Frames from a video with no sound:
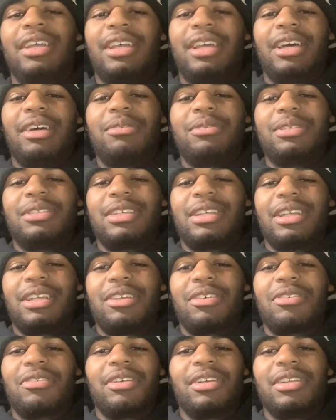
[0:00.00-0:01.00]
I would say your
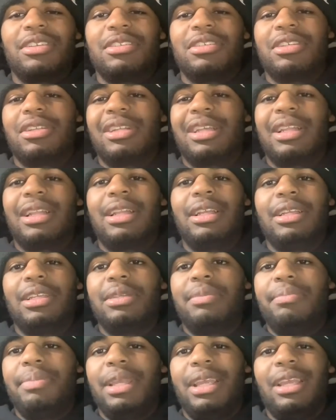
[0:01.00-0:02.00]
credit should at
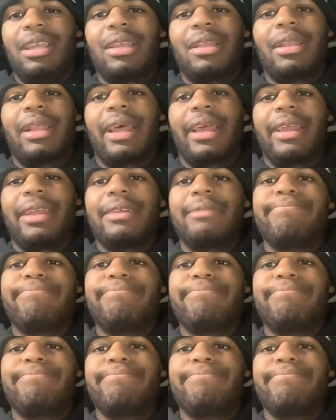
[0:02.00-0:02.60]
least be in like